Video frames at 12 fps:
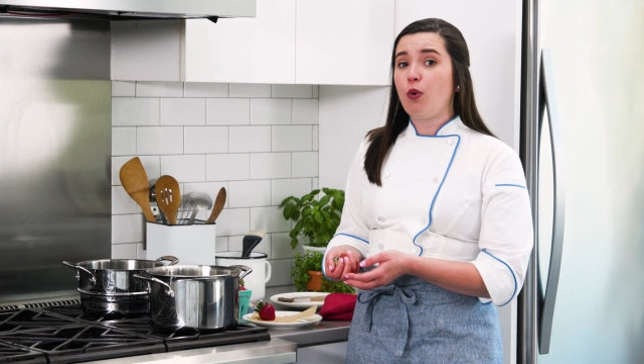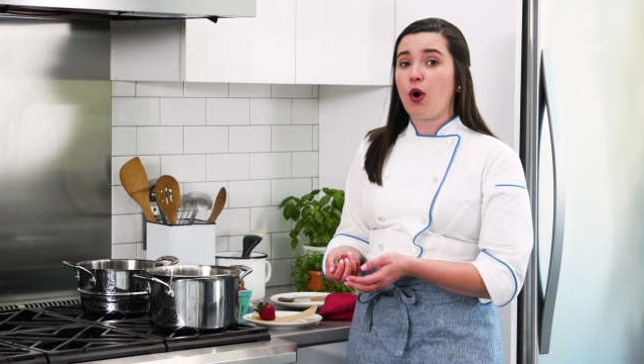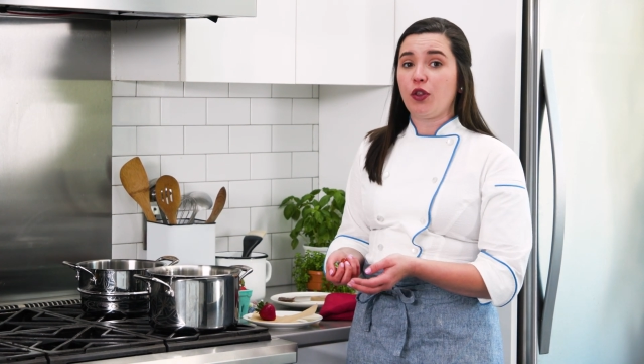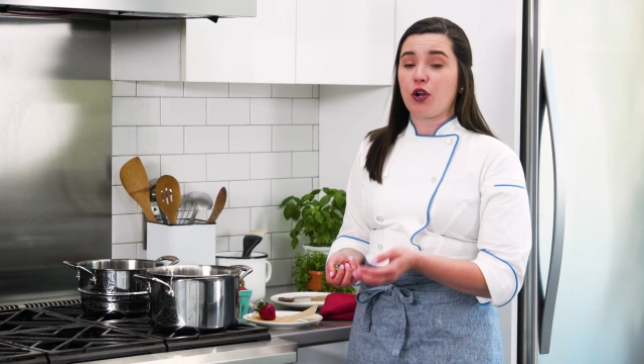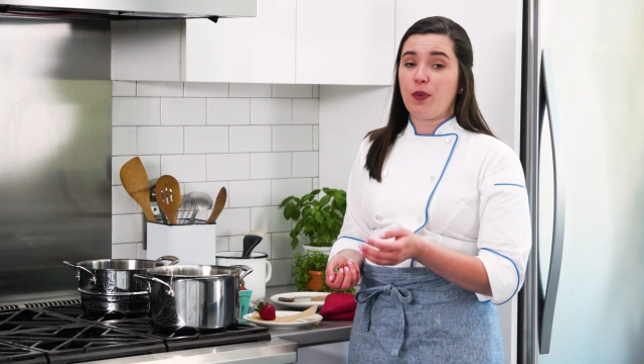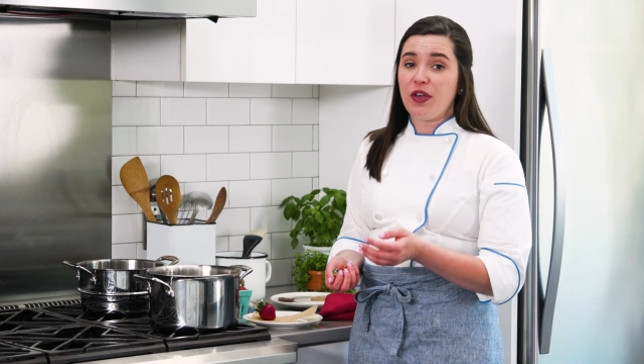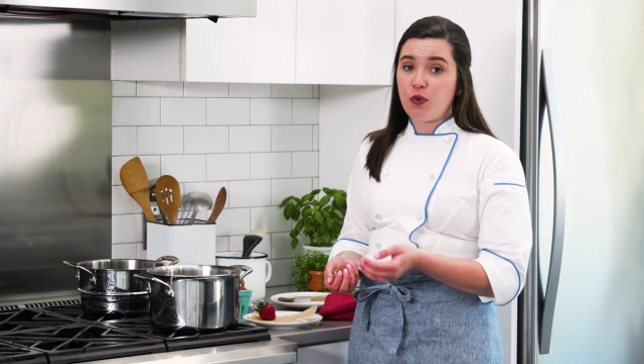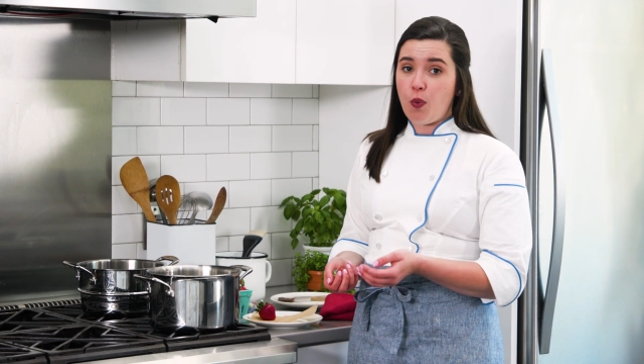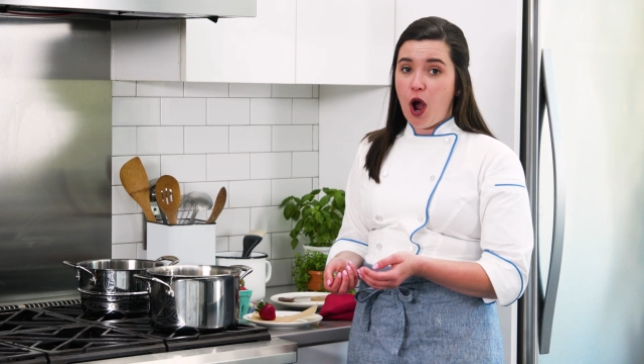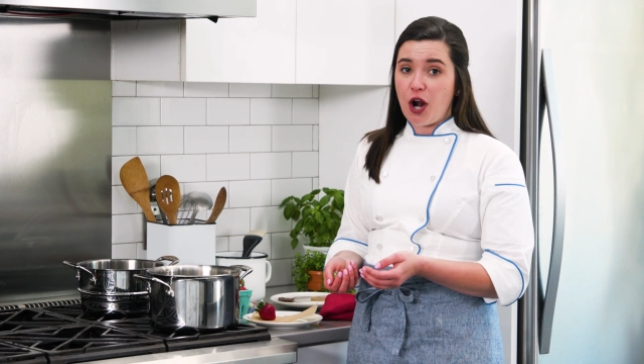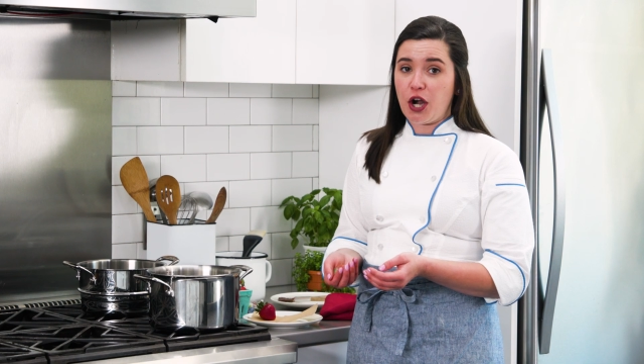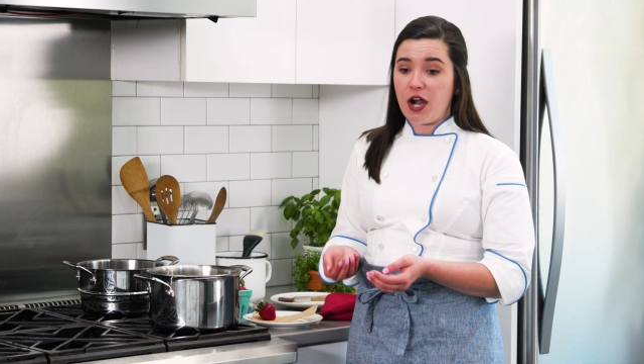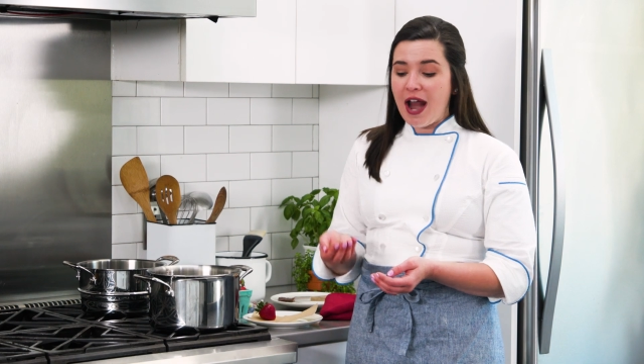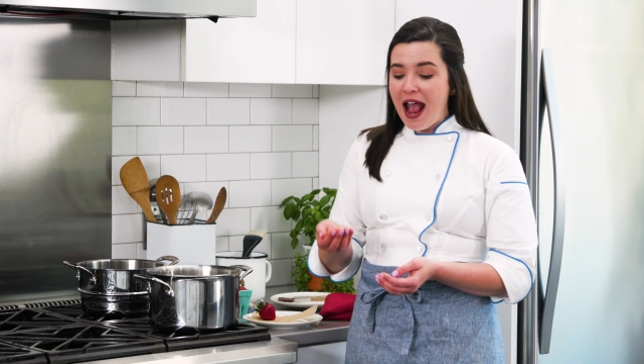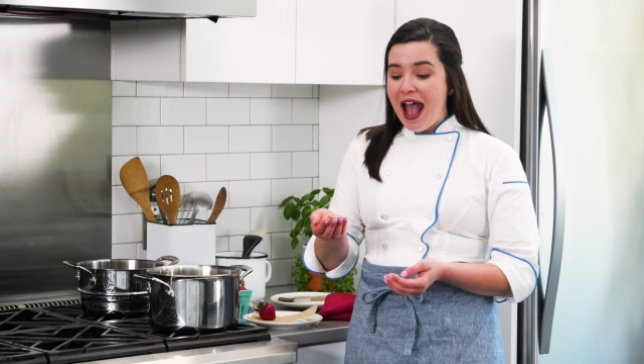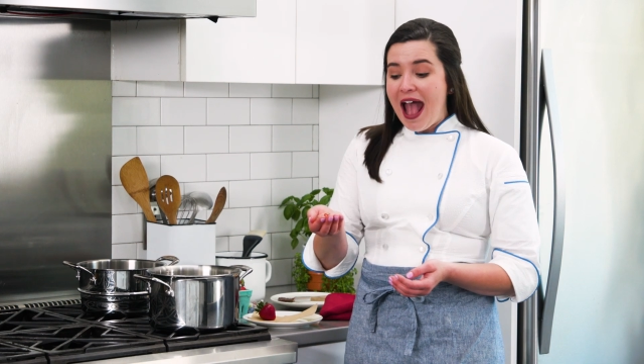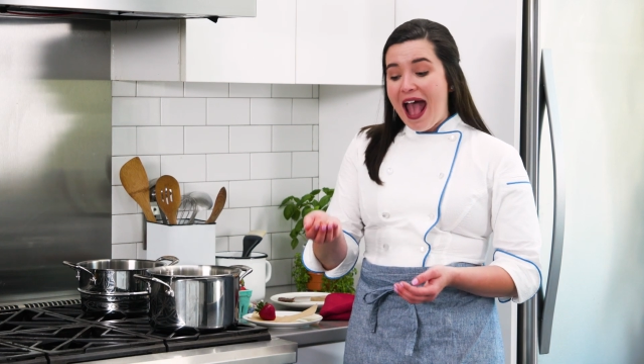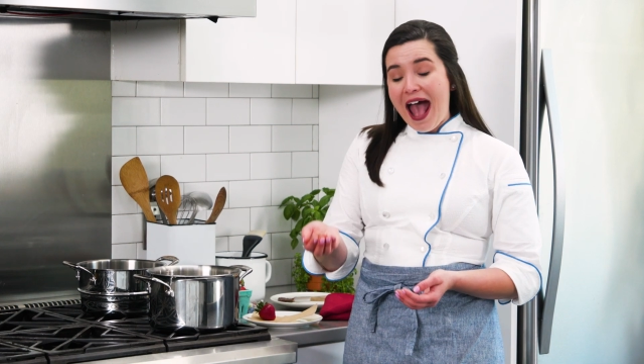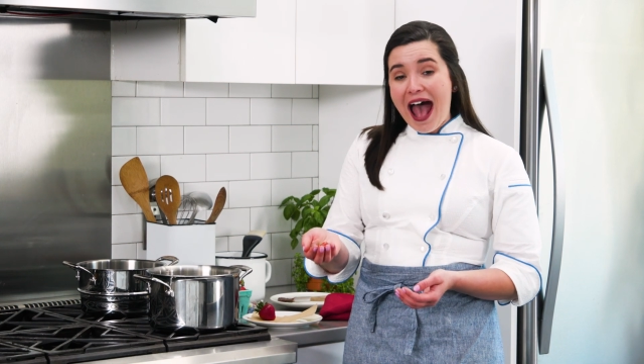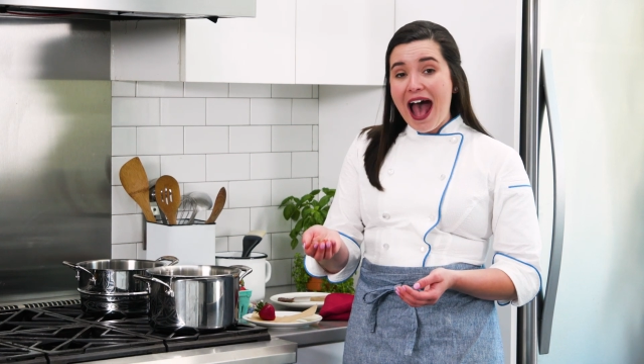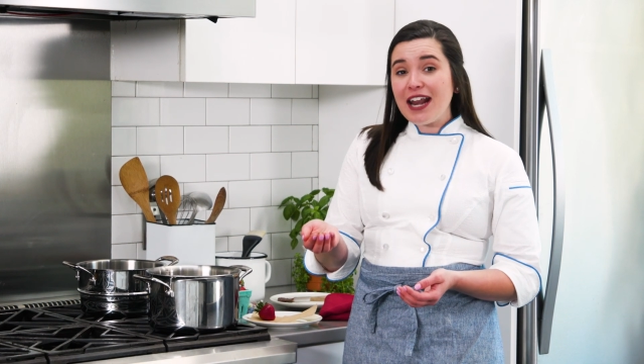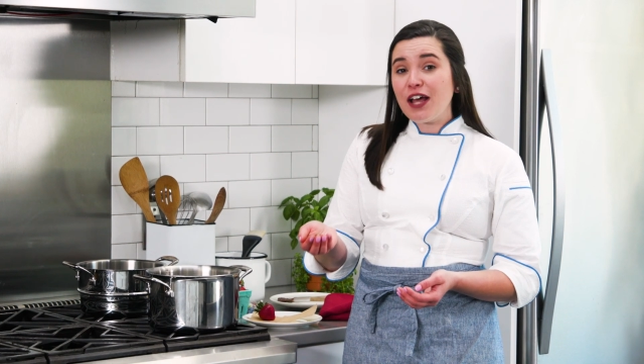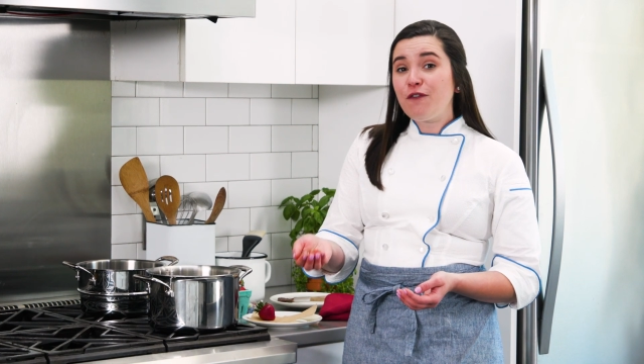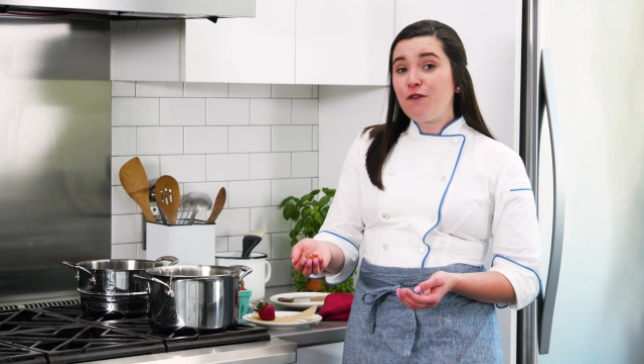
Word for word: boiler with water, add a